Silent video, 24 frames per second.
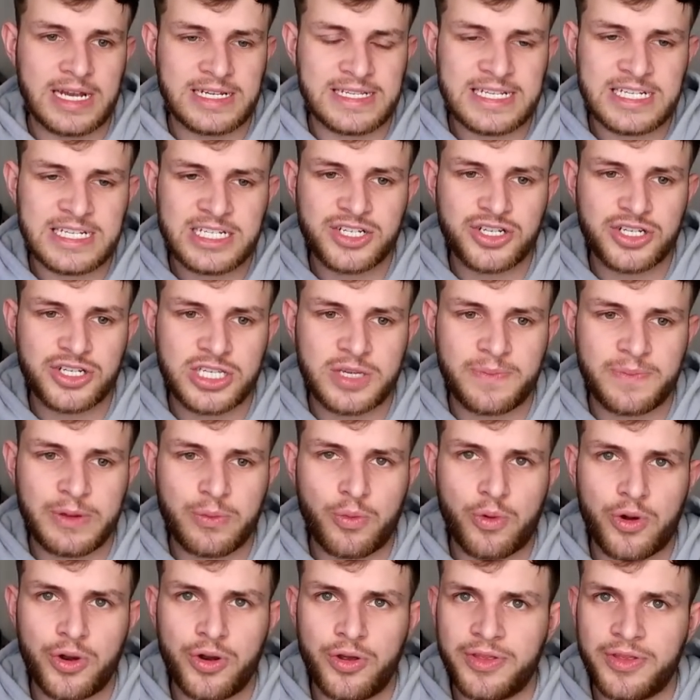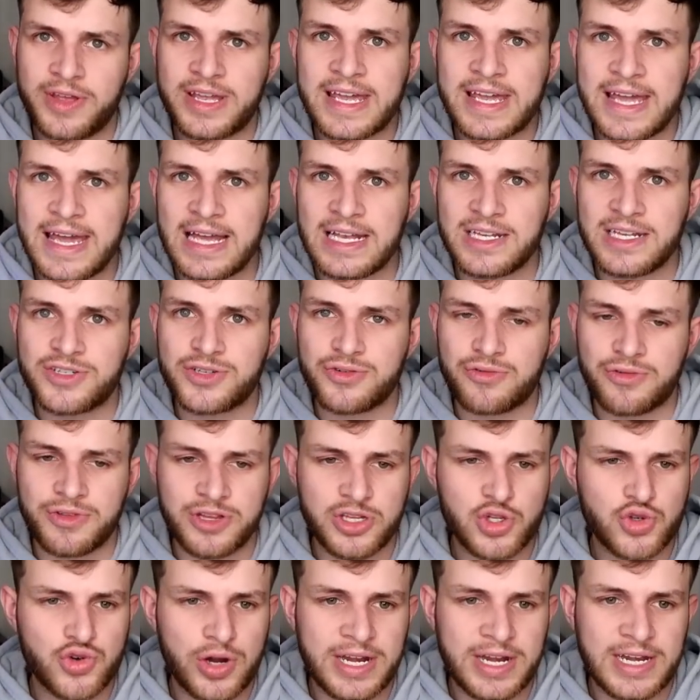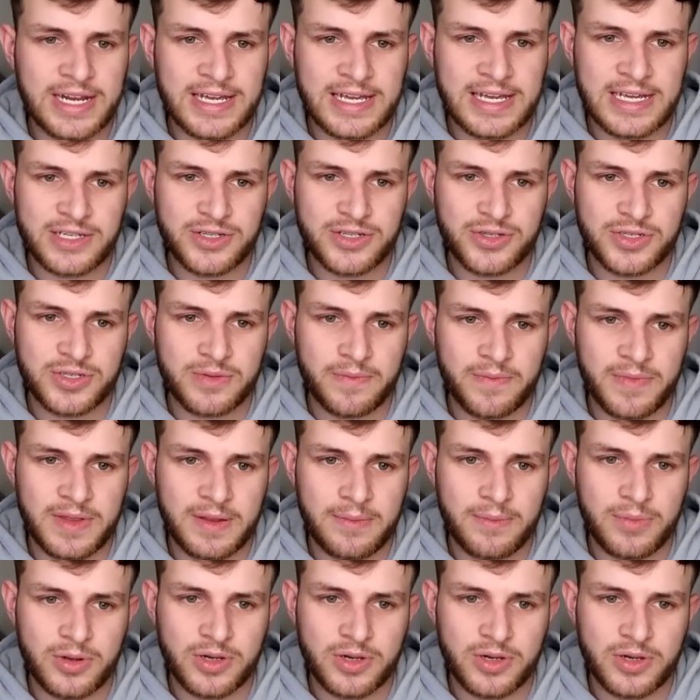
Is this just to be worn on the kits or on the training kits or something?